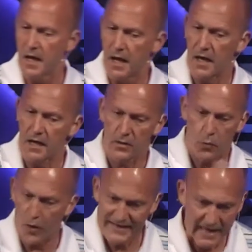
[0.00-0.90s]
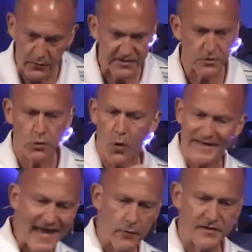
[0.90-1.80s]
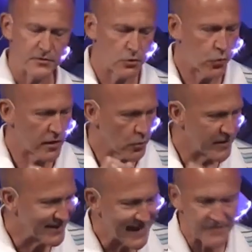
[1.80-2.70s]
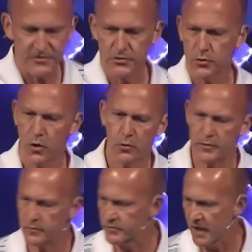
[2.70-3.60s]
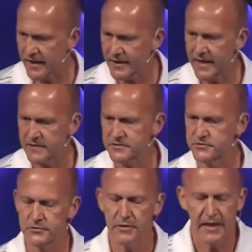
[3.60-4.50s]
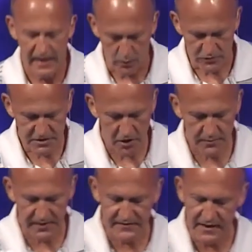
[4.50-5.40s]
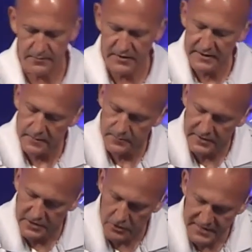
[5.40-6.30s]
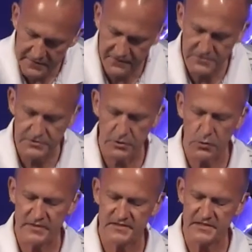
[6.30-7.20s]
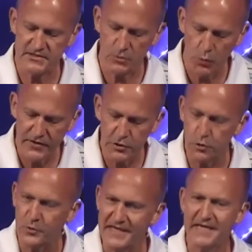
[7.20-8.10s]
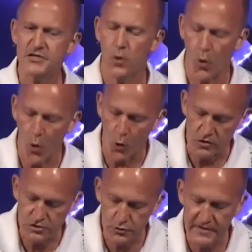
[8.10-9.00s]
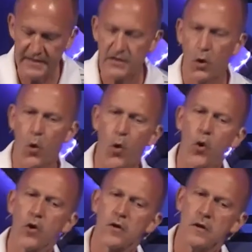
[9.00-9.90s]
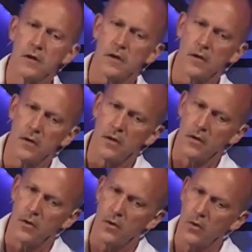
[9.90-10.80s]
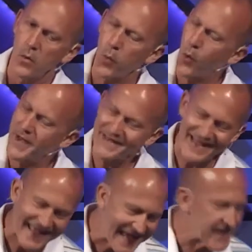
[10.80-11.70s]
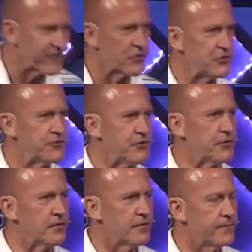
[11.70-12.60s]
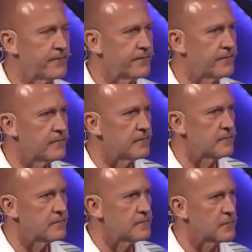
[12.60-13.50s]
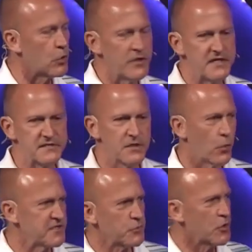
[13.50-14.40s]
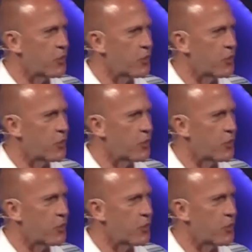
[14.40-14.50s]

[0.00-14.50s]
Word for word: Uh, what can we do? What can't we do? What are we allowed to do? What are we not allowed to do? And we'll talk about that. But, but go down to verse 31, it says So whether you eat or drink or whatever you do. Quiz What does the word